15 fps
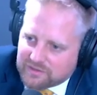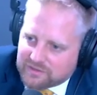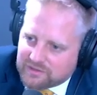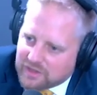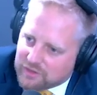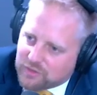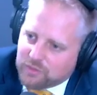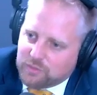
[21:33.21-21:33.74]

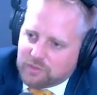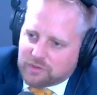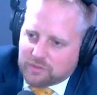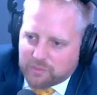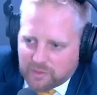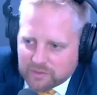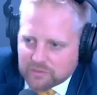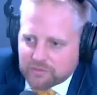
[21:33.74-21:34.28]
take over
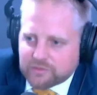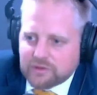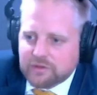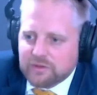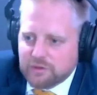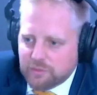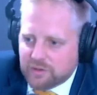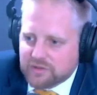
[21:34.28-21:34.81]
one of the
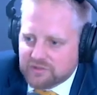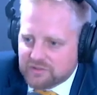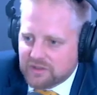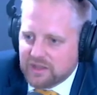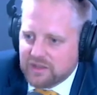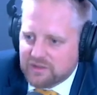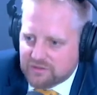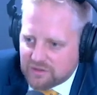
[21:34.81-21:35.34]
U.S.
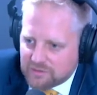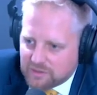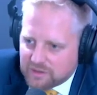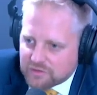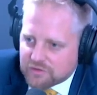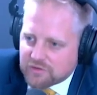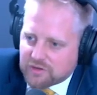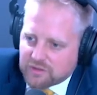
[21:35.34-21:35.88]
states
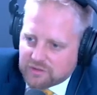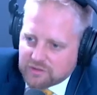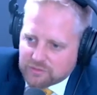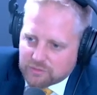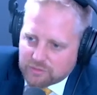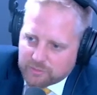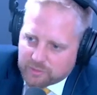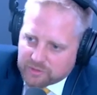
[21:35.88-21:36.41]
and turn it
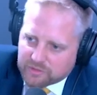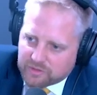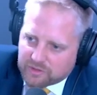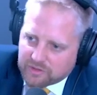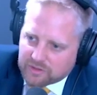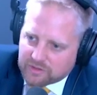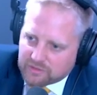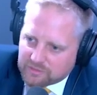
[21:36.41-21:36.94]
into
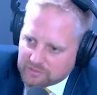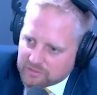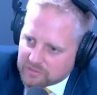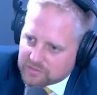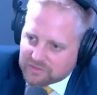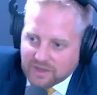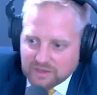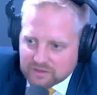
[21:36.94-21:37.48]
libertarian
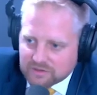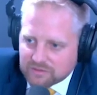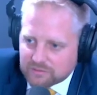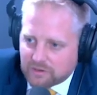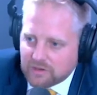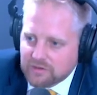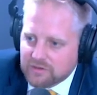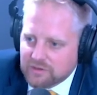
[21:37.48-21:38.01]
state,
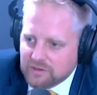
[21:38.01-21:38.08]
right?